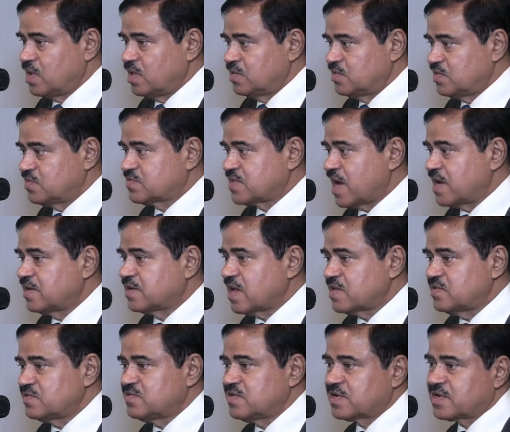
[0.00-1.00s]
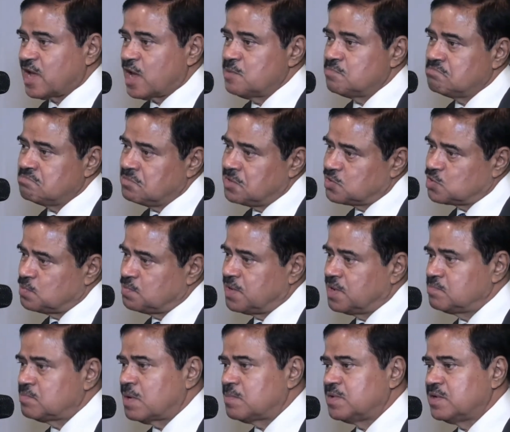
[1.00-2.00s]
this credit agency came into
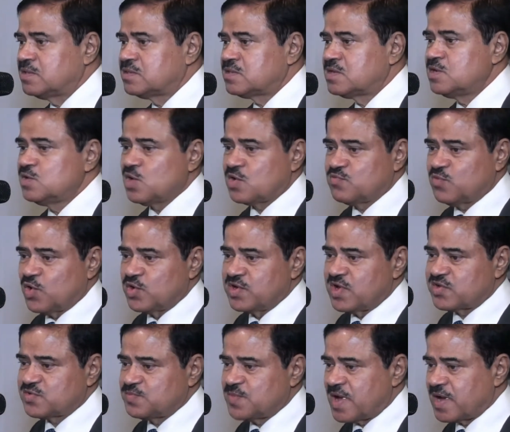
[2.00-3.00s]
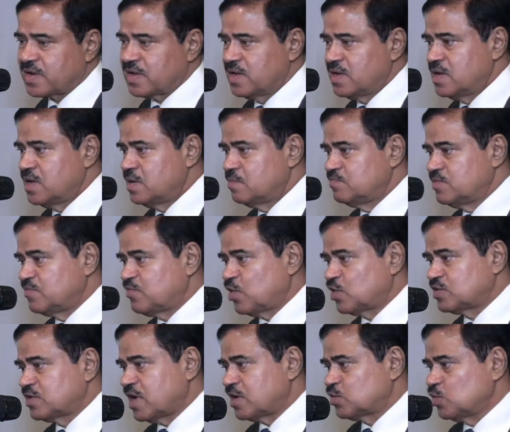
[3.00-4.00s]
being maybe three or four years back before
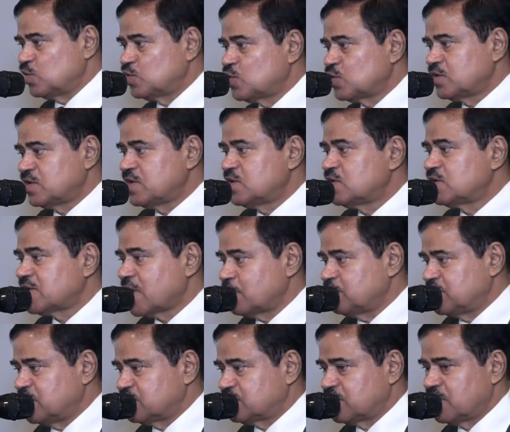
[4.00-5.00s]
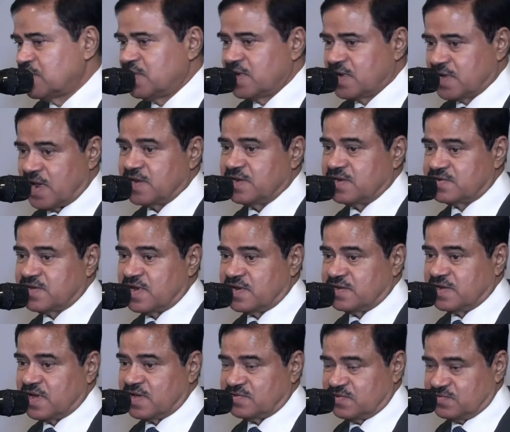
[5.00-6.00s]
that we didn't have this credit
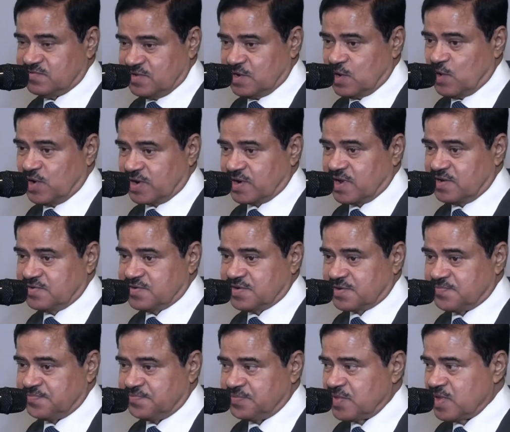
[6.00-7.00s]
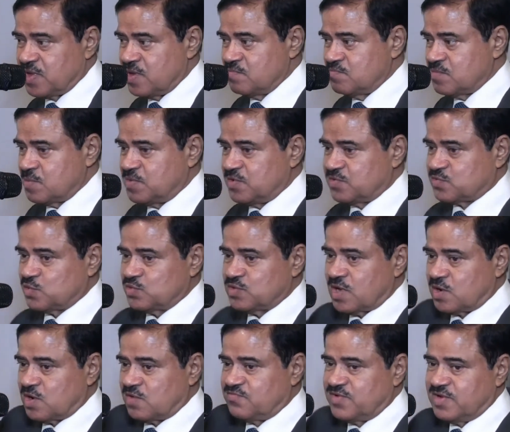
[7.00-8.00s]
rating agency in our country maybe
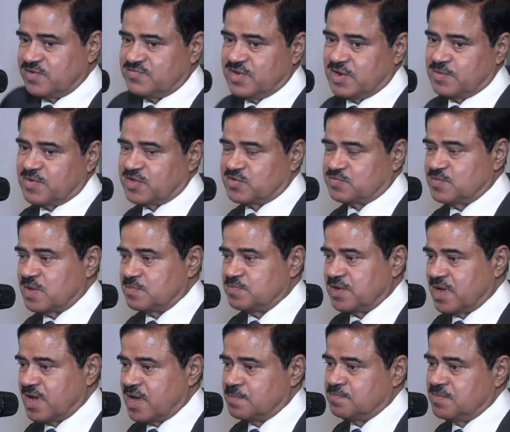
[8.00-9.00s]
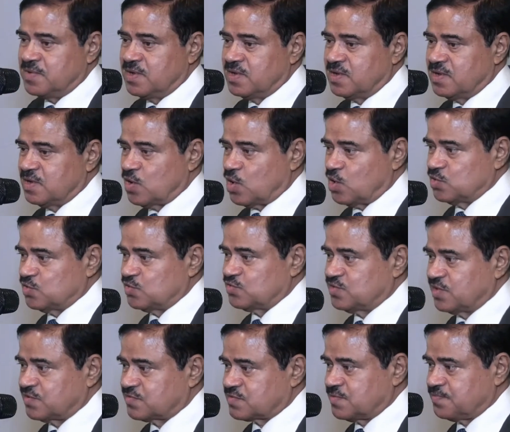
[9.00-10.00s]
sudan or philippines maybe have all those
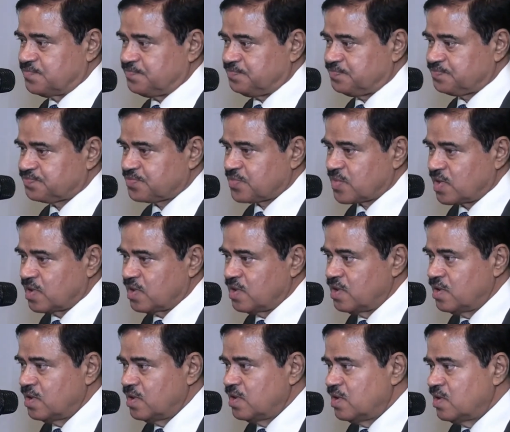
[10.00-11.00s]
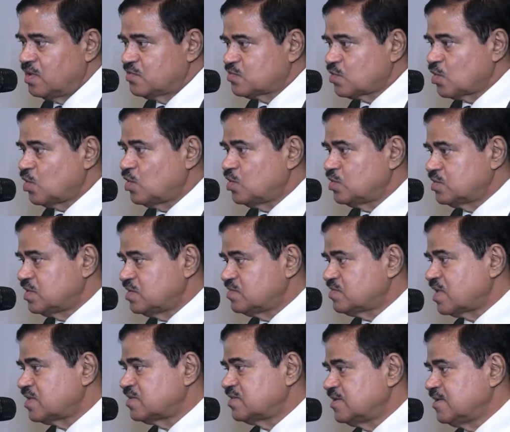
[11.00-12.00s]
things so these
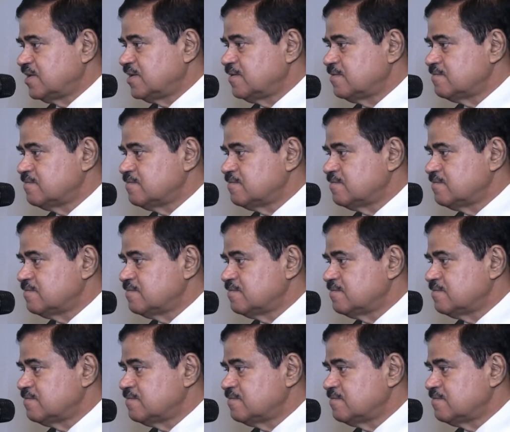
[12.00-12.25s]
are the